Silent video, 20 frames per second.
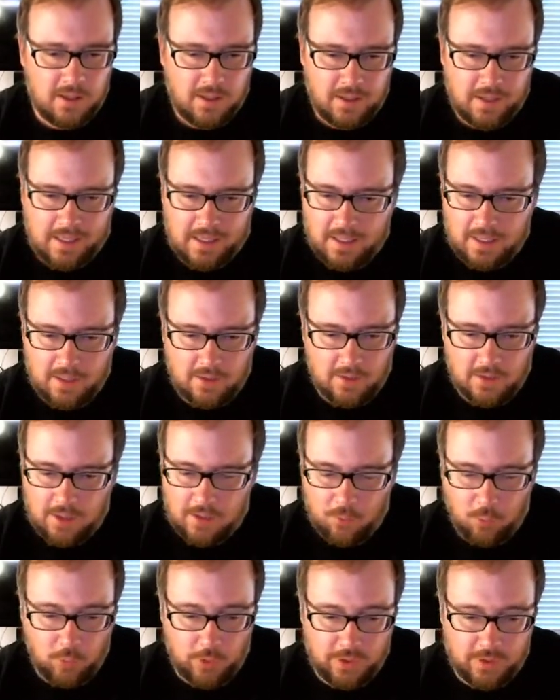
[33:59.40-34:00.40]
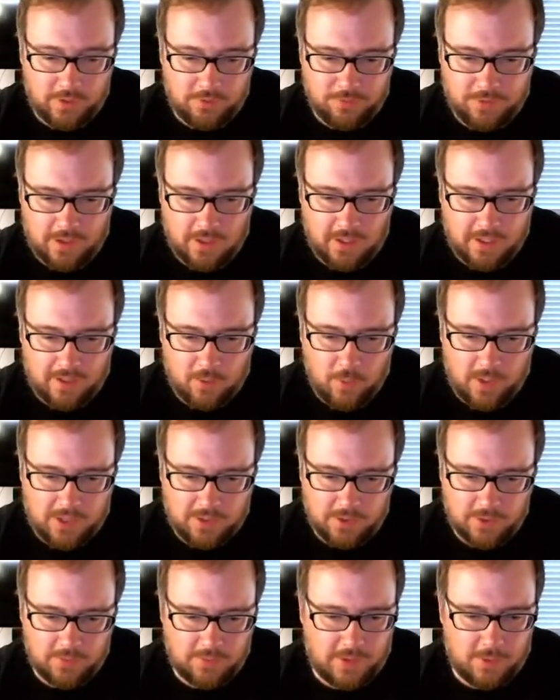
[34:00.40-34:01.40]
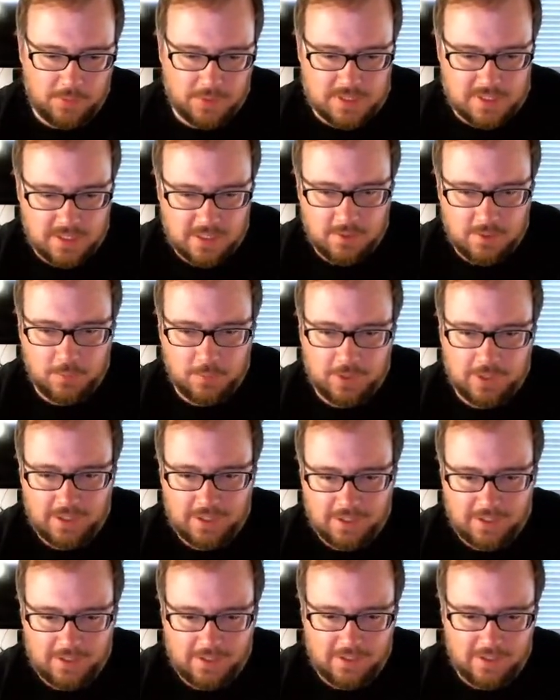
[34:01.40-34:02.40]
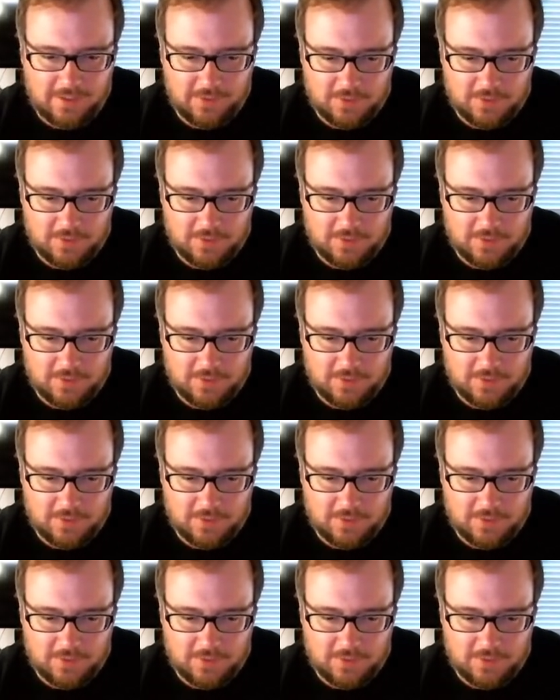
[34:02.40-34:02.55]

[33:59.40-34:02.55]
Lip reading: Yeah, it really felt like, wait, that was it when it ended? It